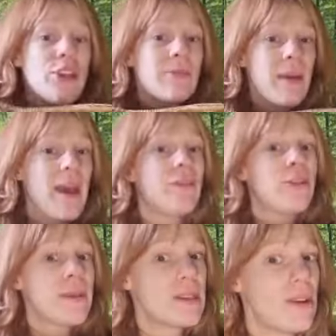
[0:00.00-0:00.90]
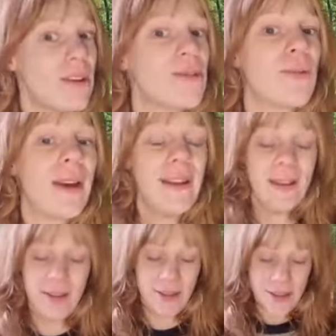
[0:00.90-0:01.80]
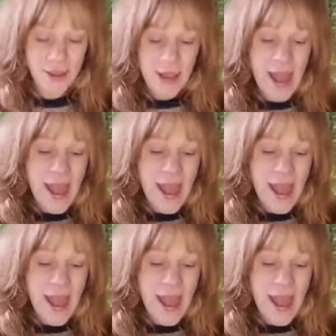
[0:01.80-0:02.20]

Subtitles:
project bag for my socks right here,